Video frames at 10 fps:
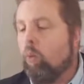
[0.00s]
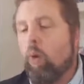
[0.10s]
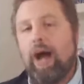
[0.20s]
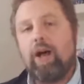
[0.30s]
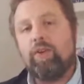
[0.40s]

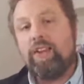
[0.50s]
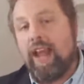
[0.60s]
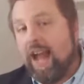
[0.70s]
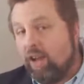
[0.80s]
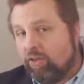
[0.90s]
while
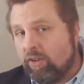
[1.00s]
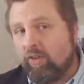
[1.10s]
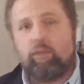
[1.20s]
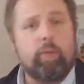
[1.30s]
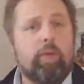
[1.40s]

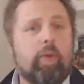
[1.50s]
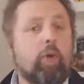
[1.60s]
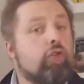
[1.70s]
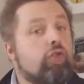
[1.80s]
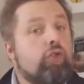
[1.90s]
nationalism
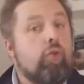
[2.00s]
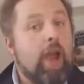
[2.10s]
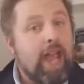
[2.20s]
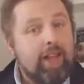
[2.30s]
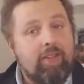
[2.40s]
involves
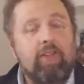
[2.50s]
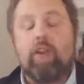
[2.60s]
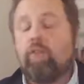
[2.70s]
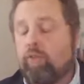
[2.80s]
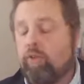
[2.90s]

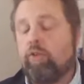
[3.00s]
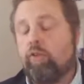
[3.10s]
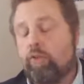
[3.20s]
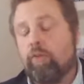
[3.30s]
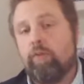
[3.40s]

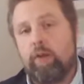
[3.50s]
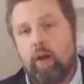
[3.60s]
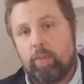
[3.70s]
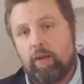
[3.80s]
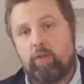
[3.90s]
trans-institutional
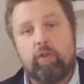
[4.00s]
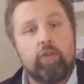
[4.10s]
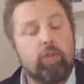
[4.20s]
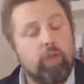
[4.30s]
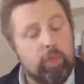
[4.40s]
phenomena
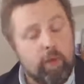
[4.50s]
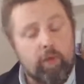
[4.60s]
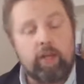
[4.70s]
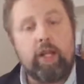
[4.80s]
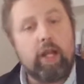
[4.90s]
such as
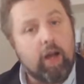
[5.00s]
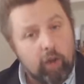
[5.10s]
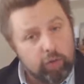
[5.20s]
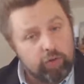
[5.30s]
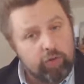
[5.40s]
community,
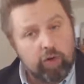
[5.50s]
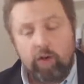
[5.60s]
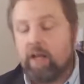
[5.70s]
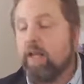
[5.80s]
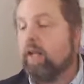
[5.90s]
culture,